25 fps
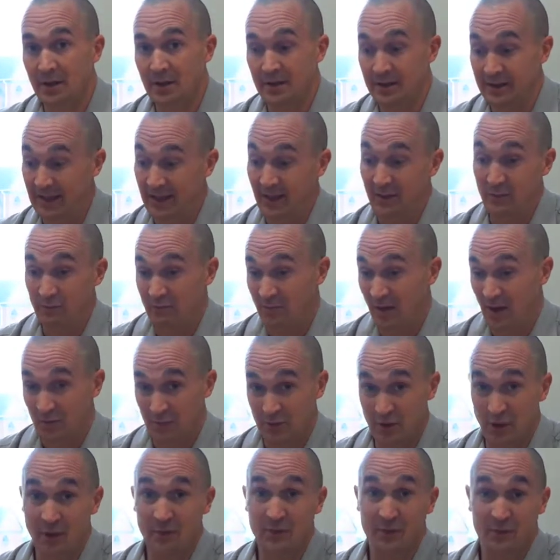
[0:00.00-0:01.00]
Now, I'm
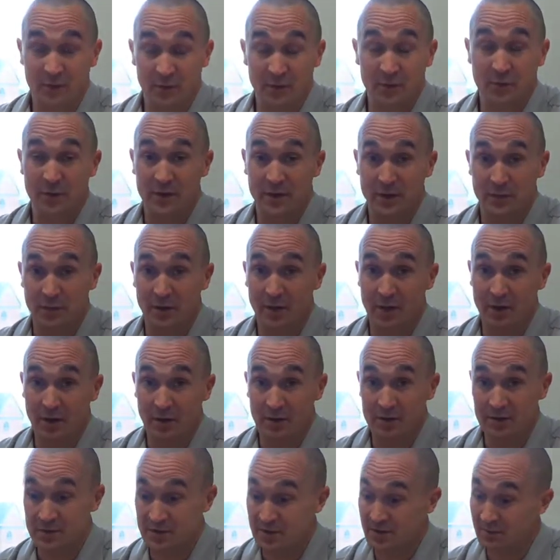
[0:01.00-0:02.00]
confident with the
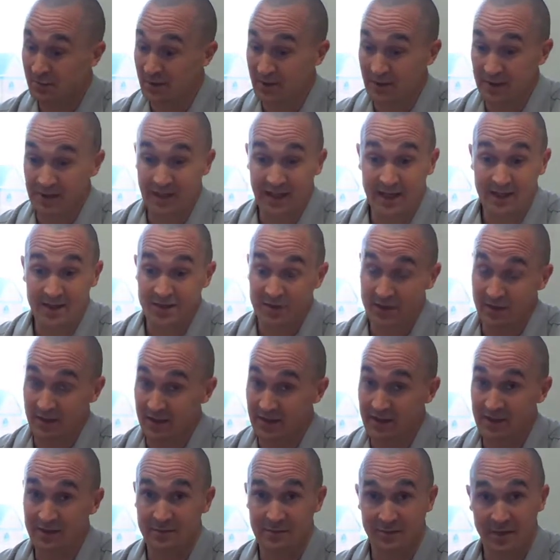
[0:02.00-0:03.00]
branch, but
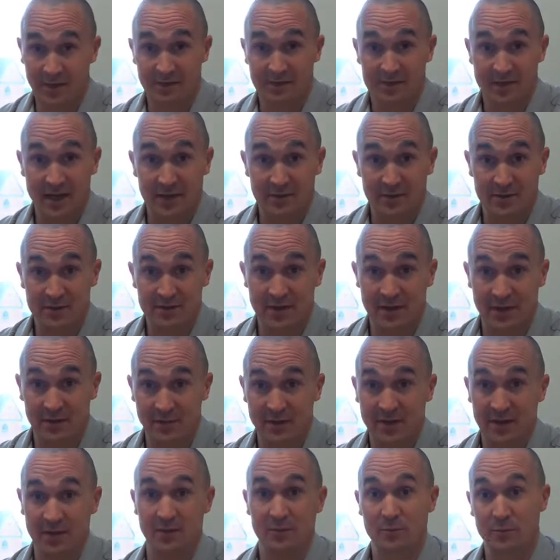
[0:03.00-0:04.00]
occasionally those errors come
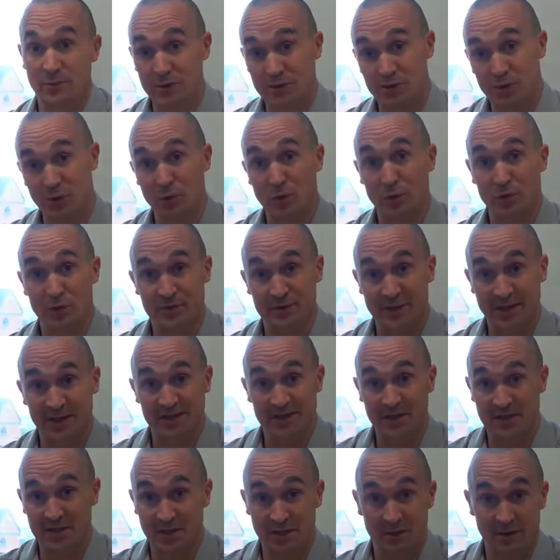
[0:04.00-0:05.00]
in which cause that
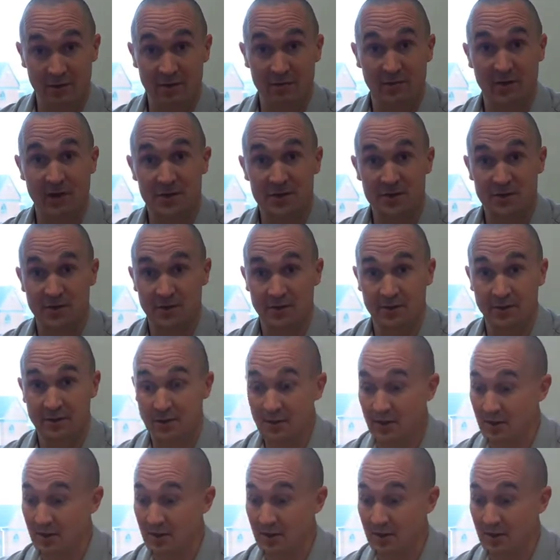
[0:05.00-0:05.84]
deterioration.